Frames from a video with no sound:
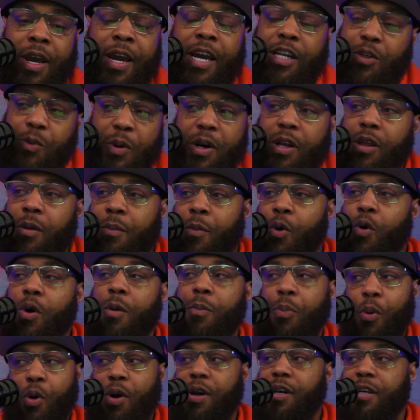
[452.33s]
It's one of the more
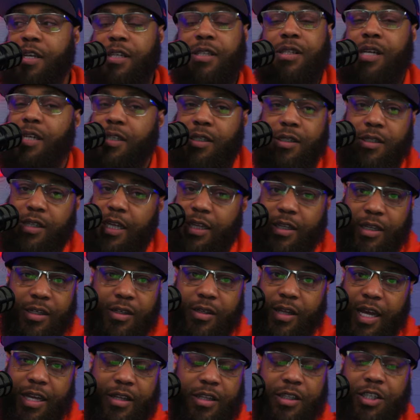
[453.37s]
important decisions that
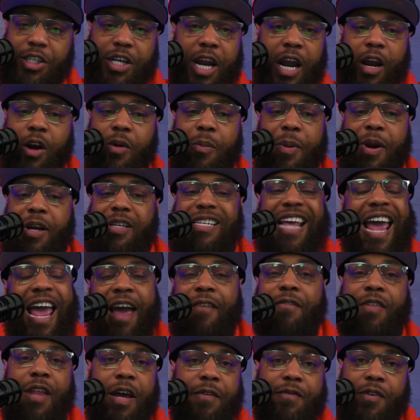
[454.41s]
the Chicago Bears
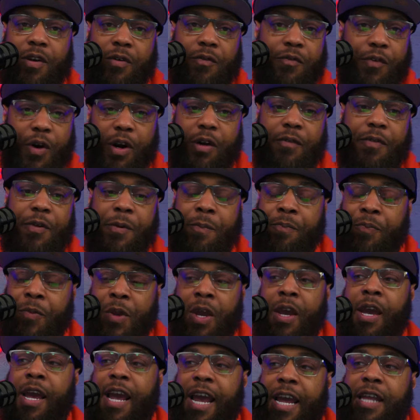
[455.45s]
have left in front of them
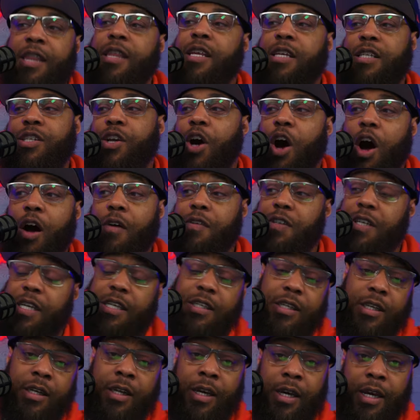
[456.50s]
in this
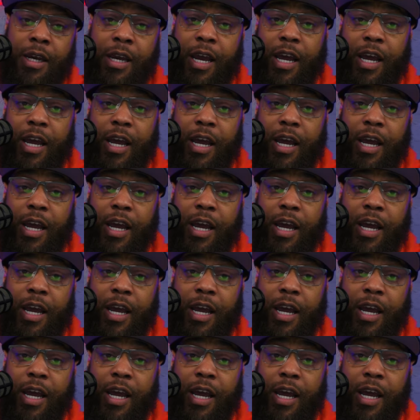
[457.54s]
offseason.